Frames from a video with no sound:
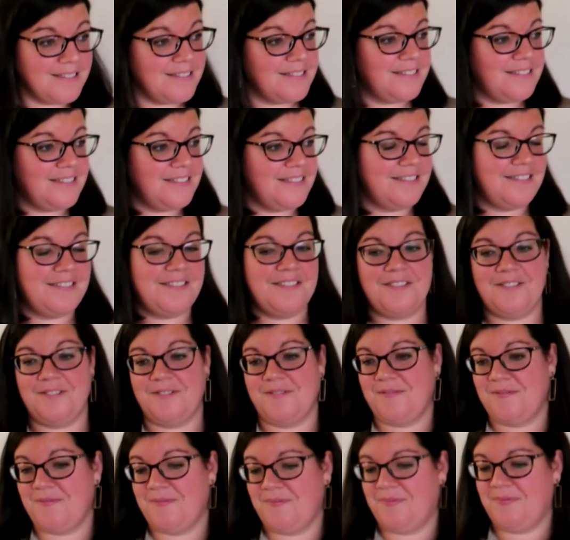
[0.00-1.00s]

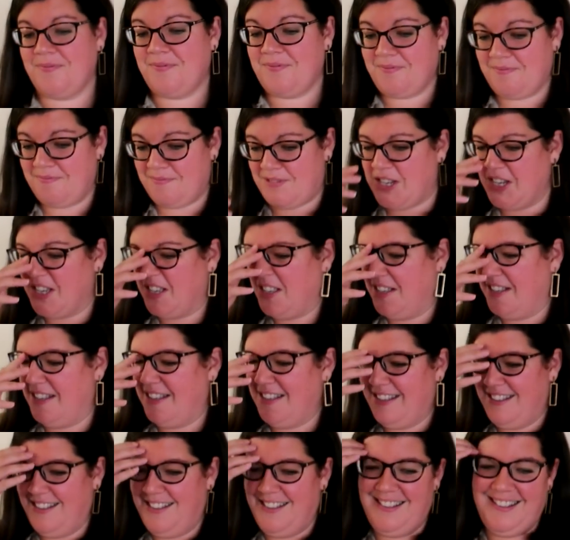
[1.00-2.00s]

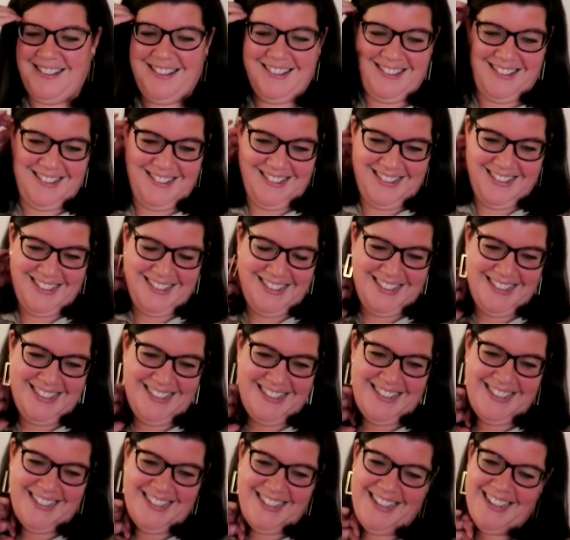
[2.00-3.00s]

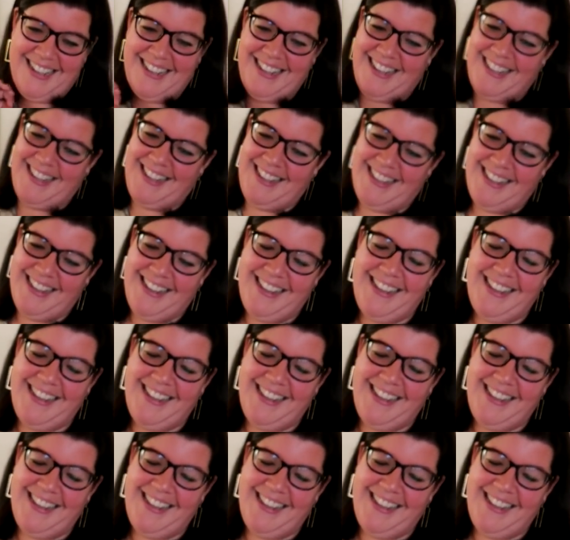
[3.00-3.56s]
The person shown says nothing.